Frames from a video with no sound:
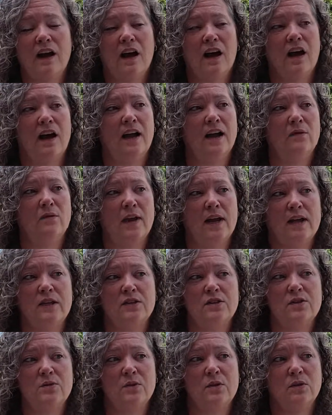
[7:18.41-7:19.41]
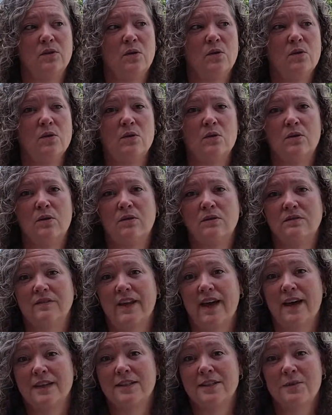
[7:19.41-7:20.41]
I ran into a local
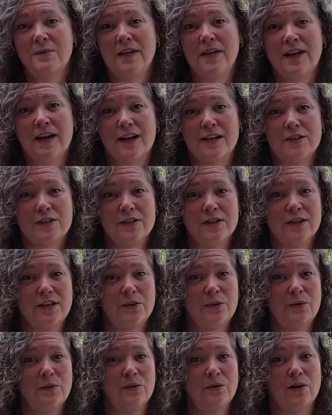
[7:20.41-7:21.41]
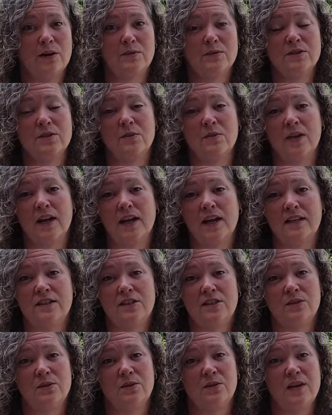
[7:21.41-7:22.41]
last week, actually, who thought it was okay
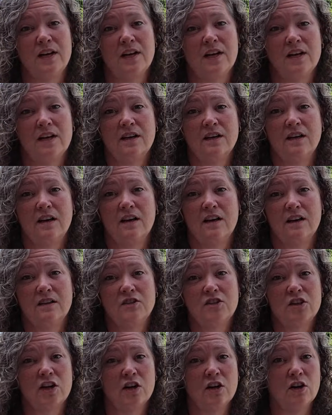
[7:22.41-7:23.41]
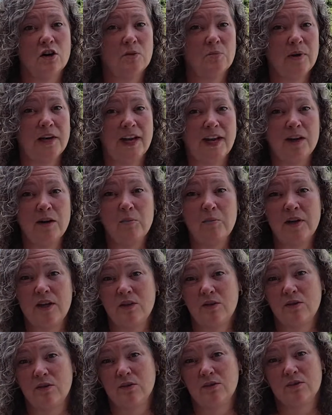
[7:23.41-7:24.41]
to chuck her banana
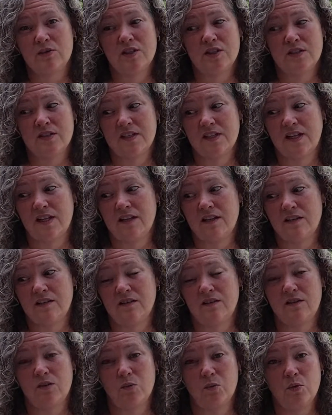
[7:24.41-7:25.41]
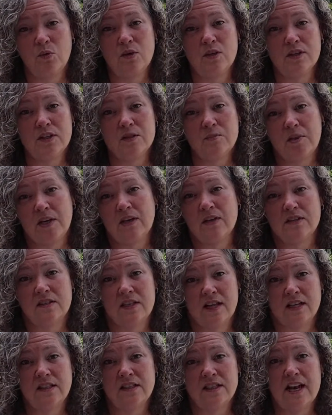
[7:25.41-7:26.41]
peel just in the woods because
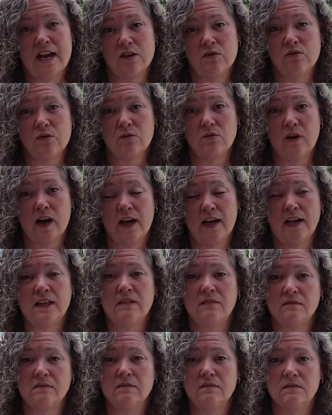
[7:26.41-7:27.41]
that's a natural right.